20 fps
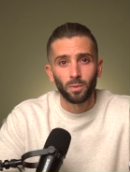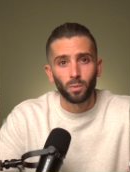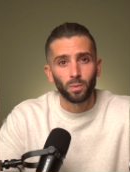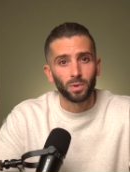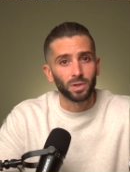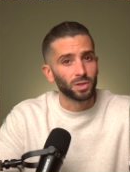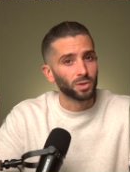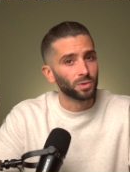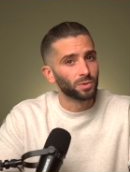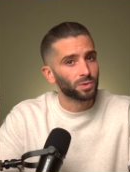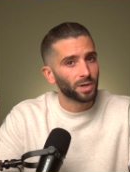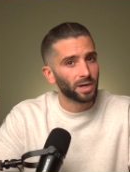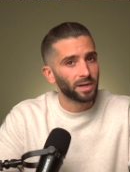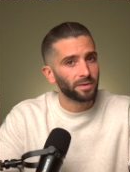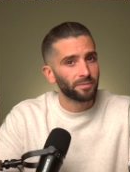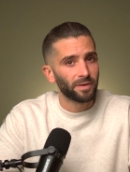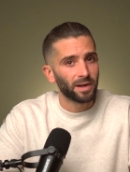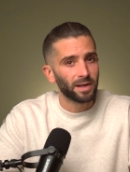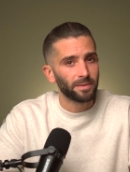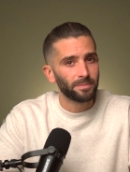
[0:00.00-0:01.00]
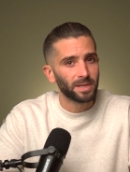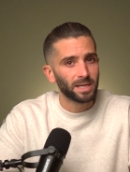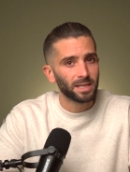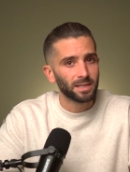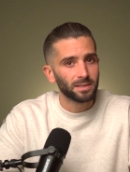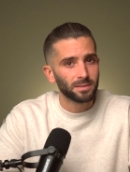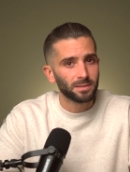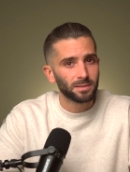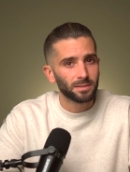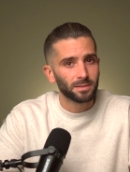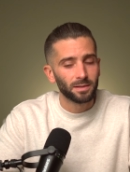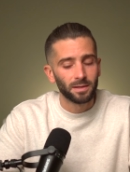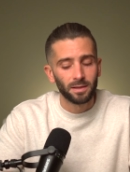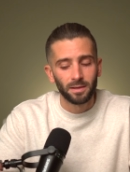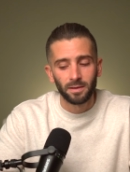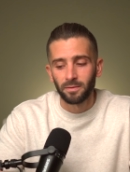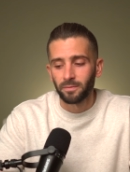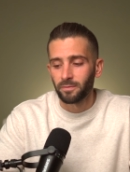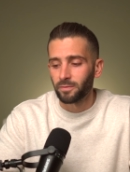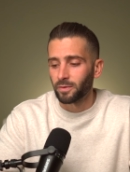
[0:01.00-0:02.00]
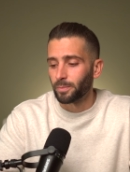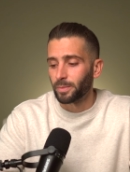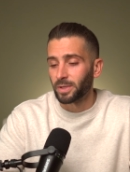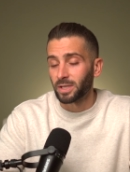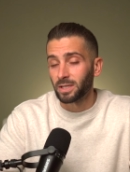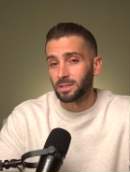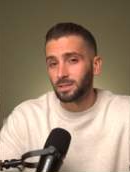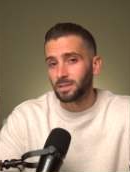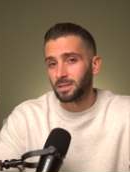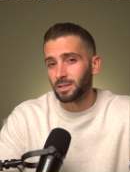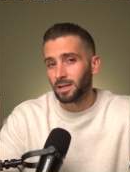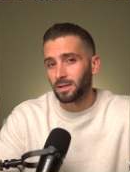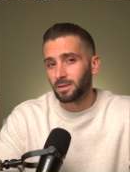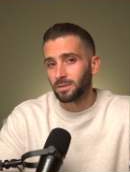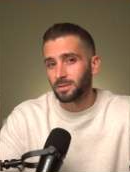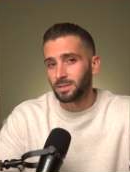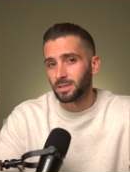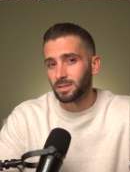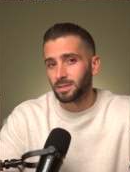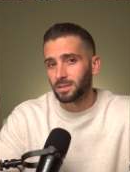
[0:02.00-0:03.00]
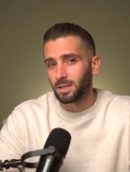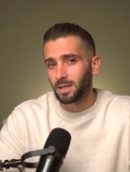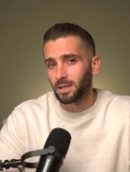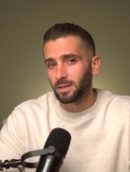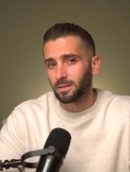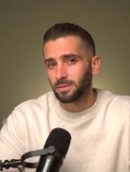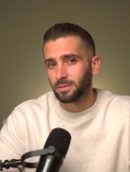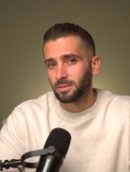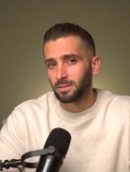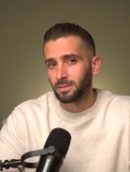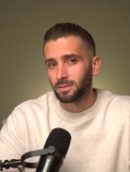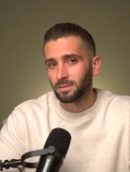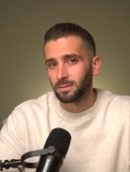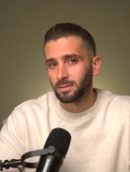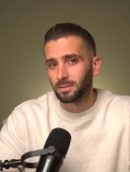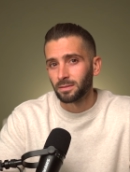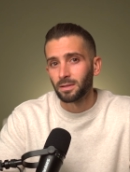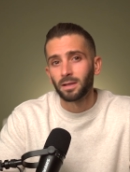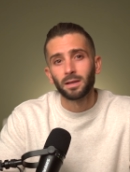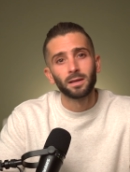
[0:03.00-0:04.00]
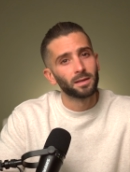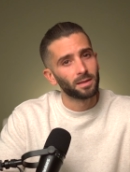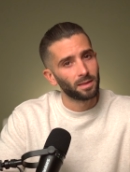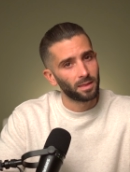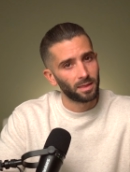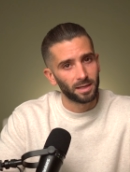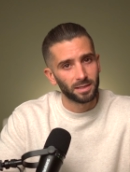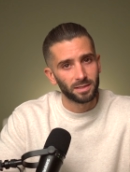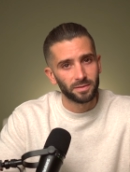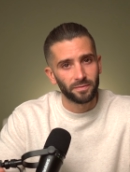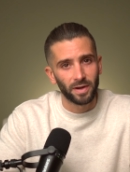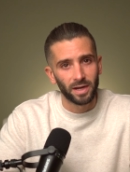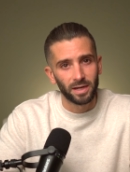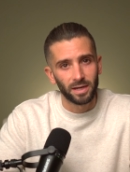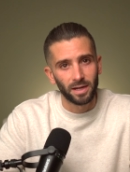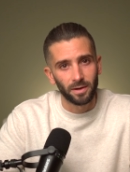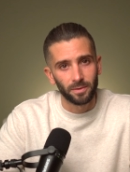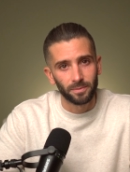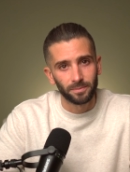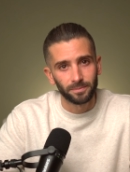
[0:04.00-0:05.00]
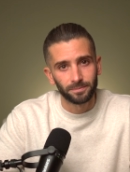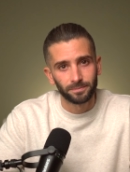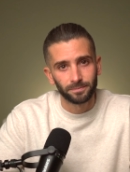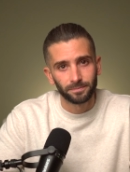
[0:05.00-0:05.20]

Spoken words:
will you trade 5 minutes for millions of dollars in sales? Let's find out.